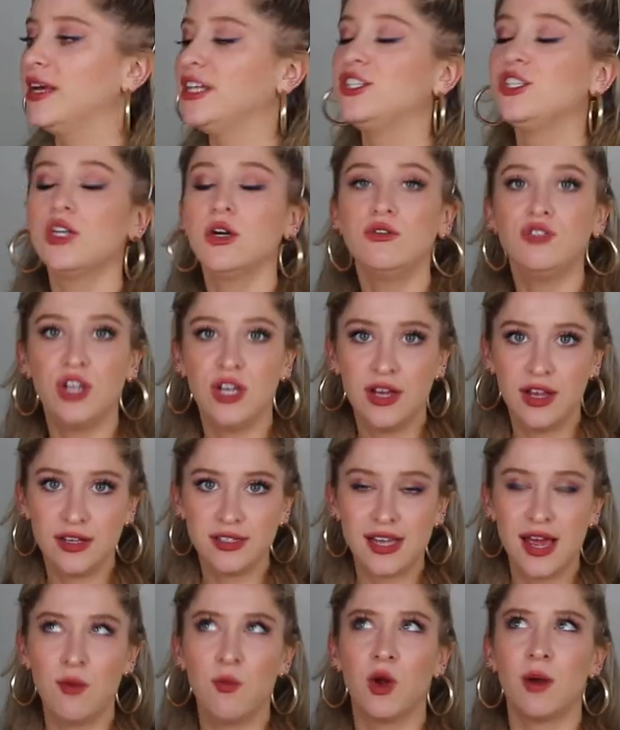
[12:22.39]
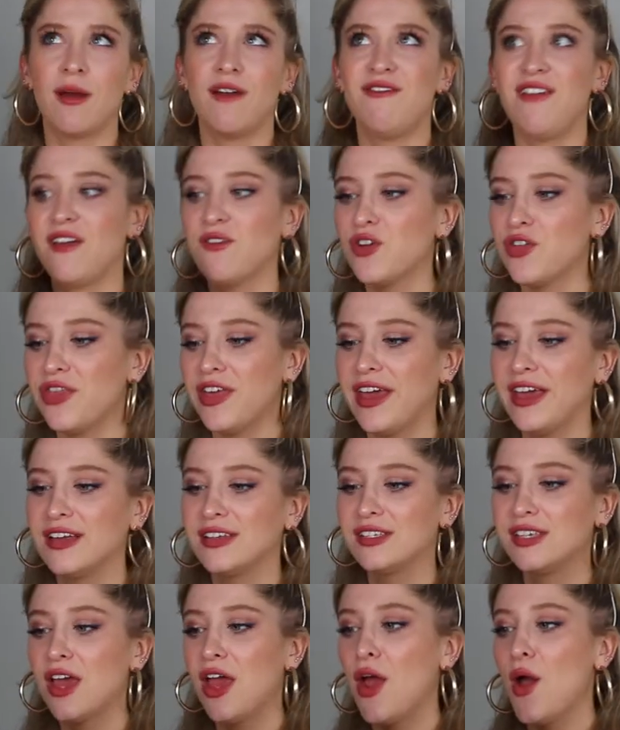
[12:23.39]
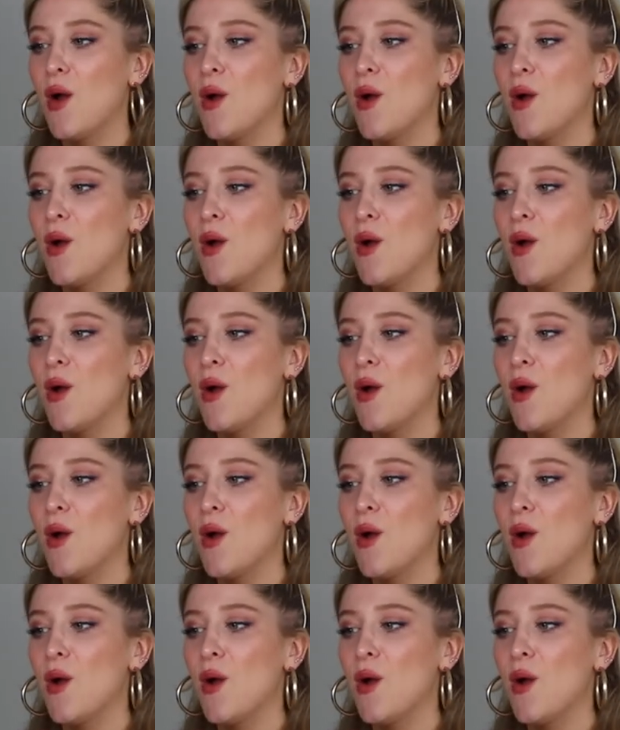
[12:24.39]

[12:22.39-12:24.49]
It's so genius. And one of my favorite things